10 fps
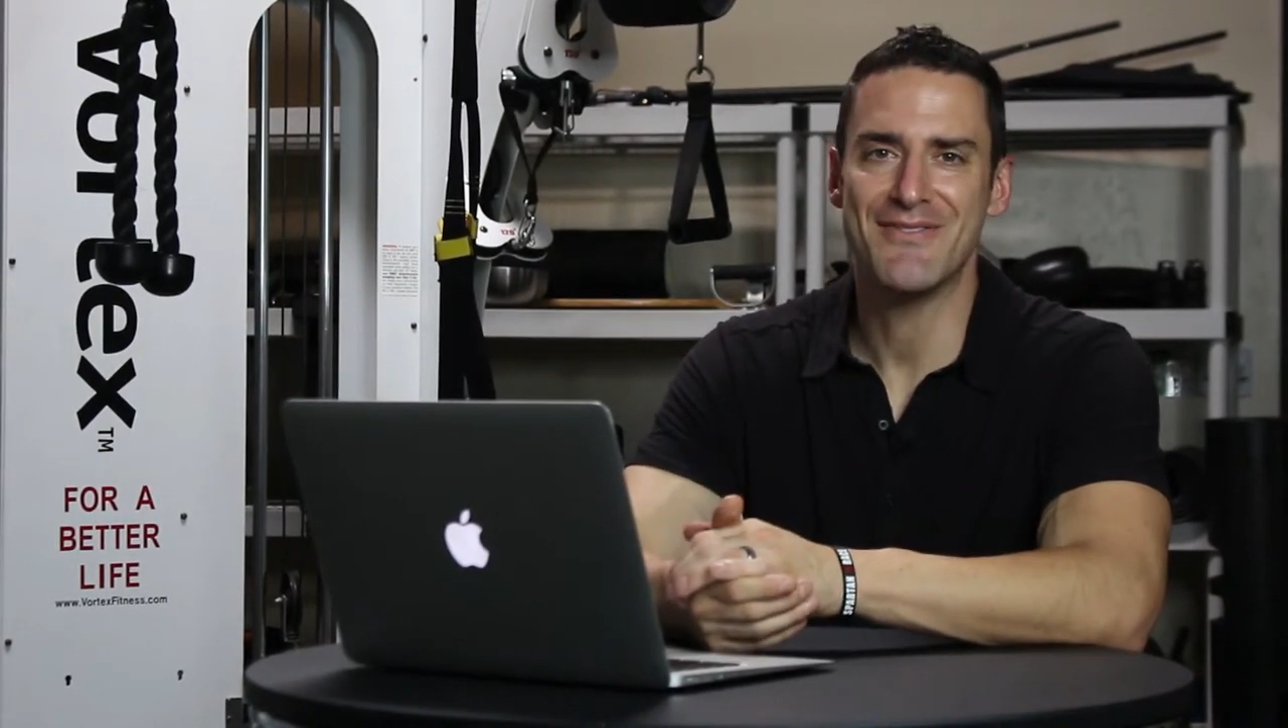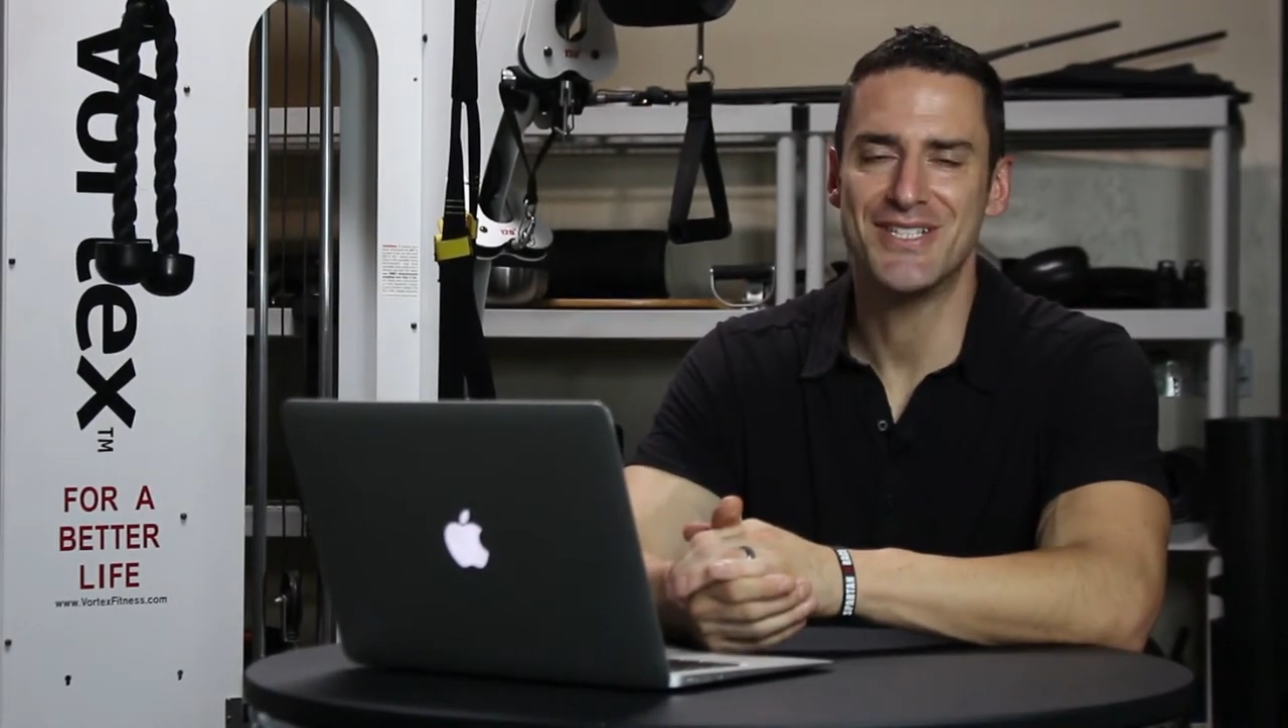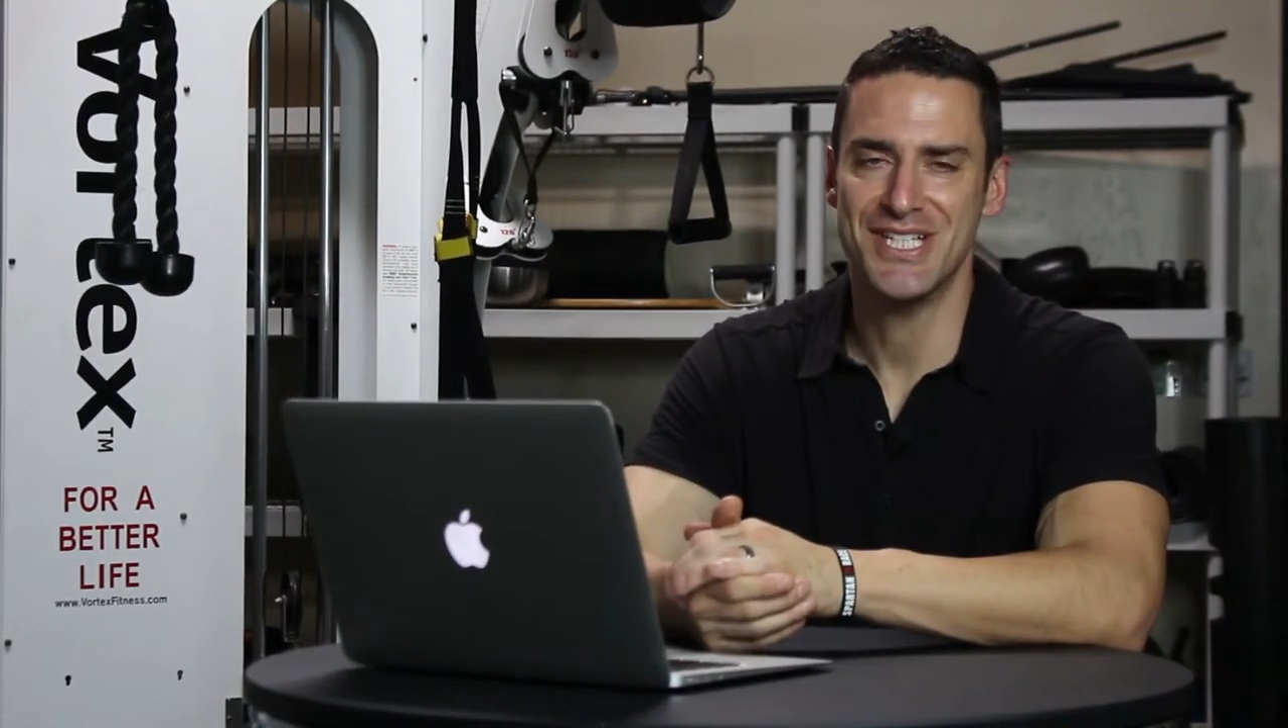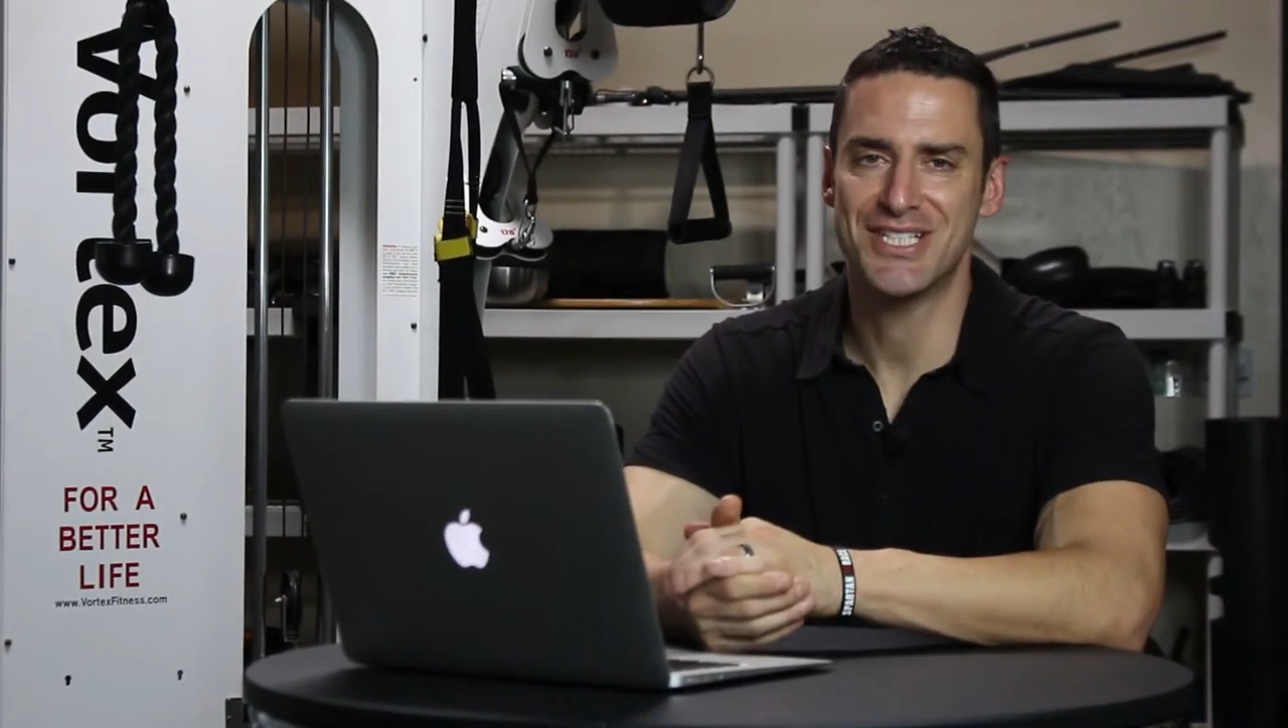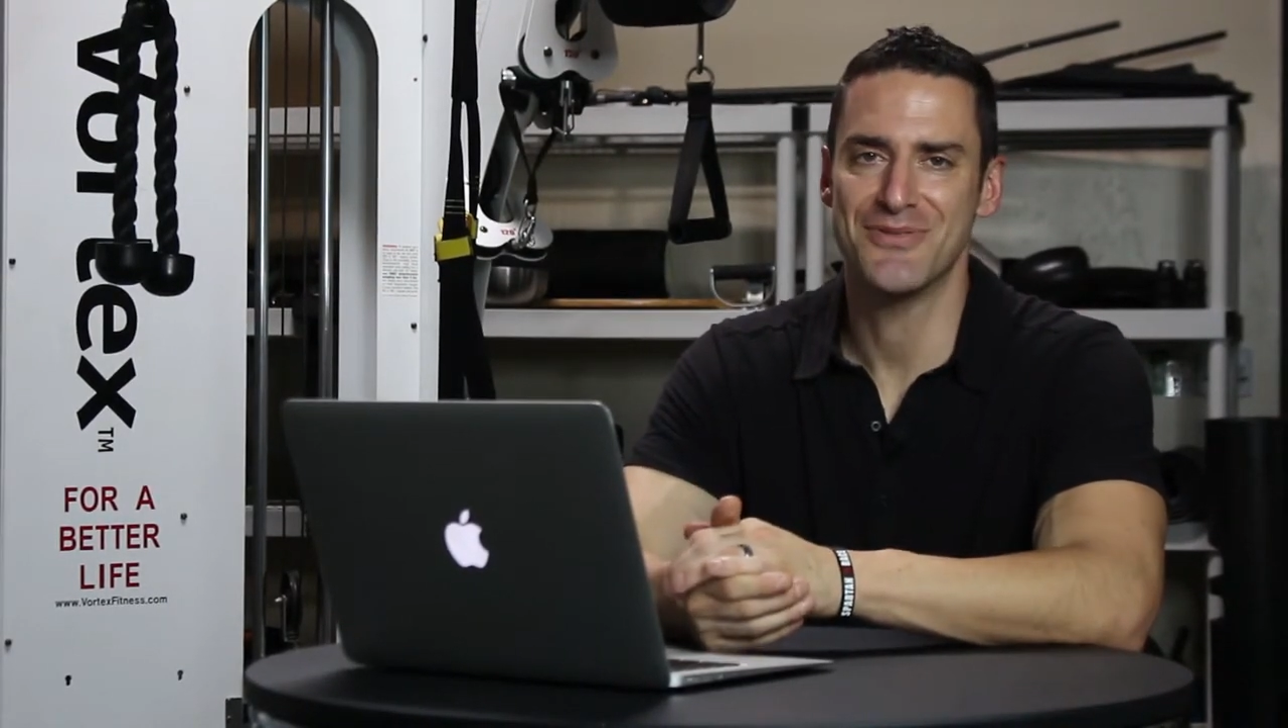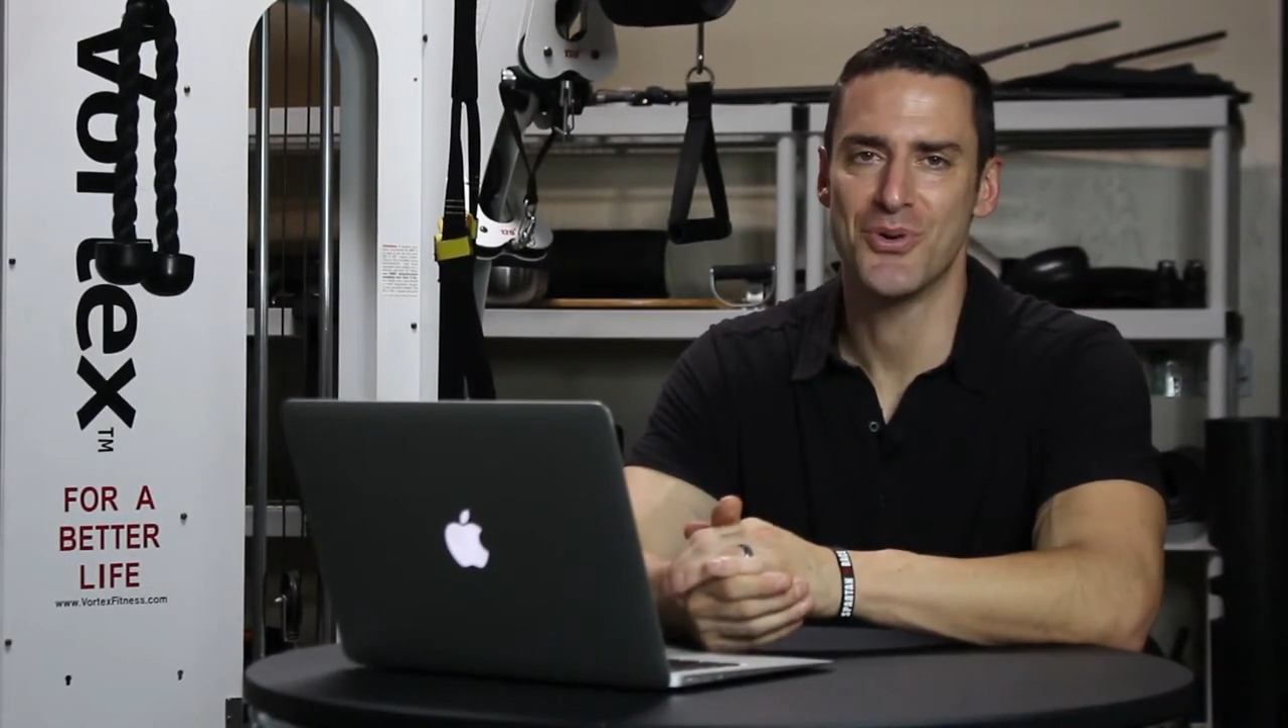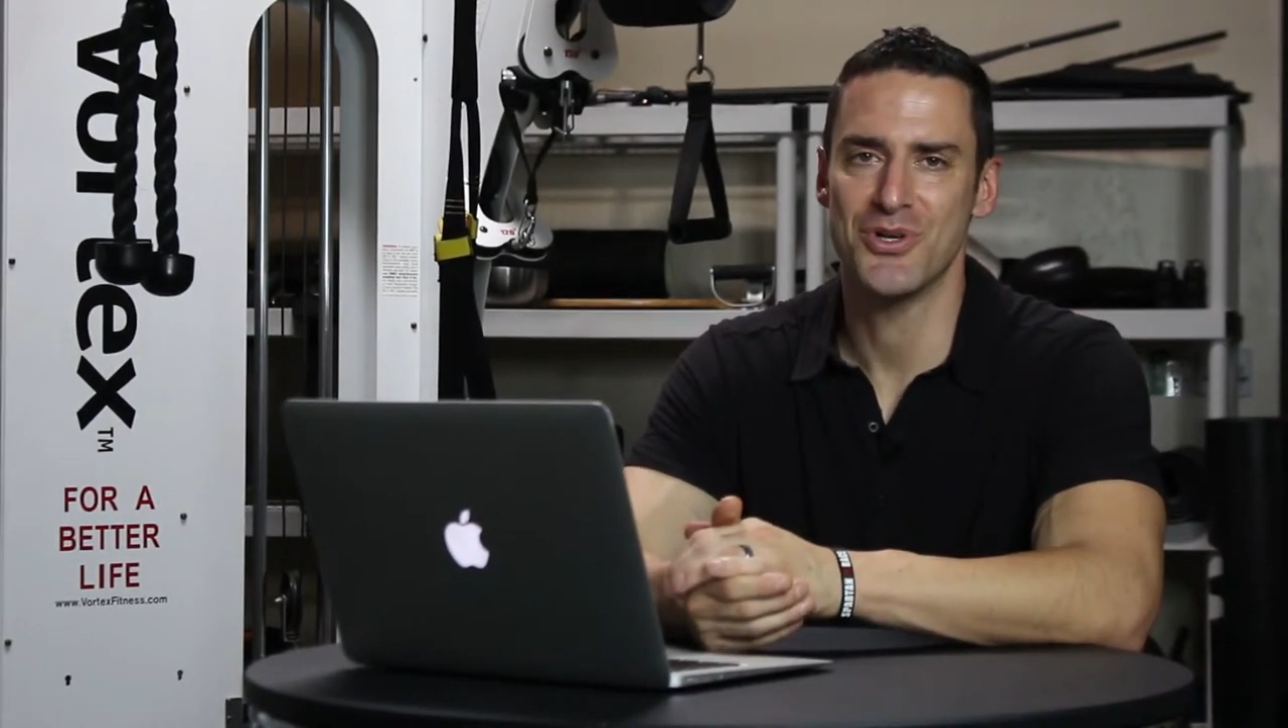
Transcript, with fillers: addictive